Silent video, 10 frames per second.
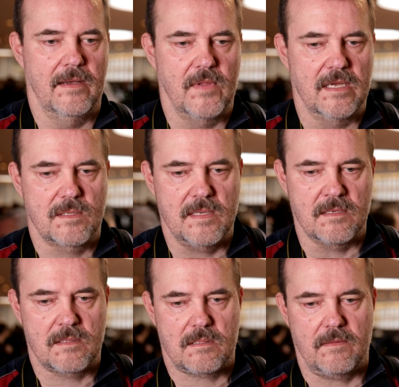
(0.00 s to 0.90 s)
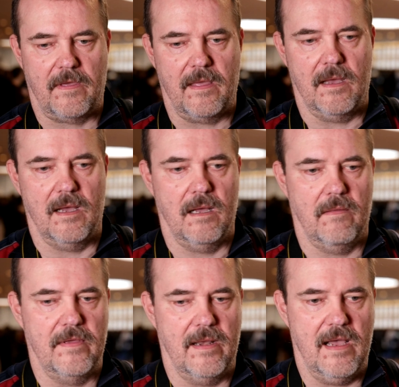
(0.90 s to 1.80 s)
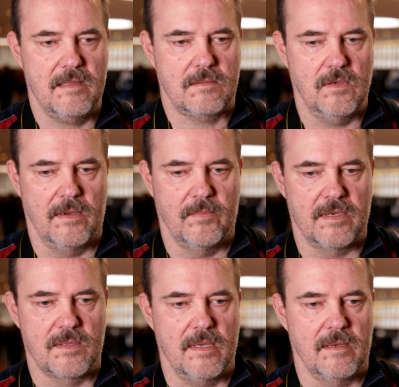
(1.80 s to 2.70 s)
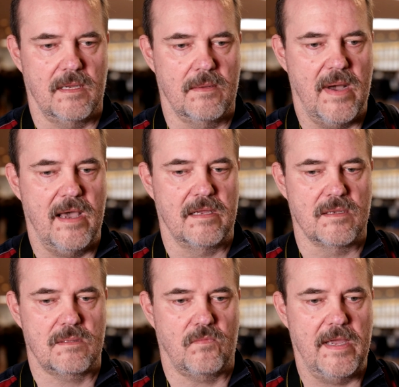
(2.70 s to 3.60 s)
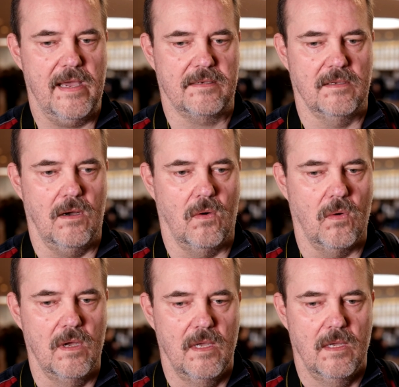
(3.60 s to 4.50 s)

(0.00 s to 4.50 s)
and since the last tournaments in Mainz, we had no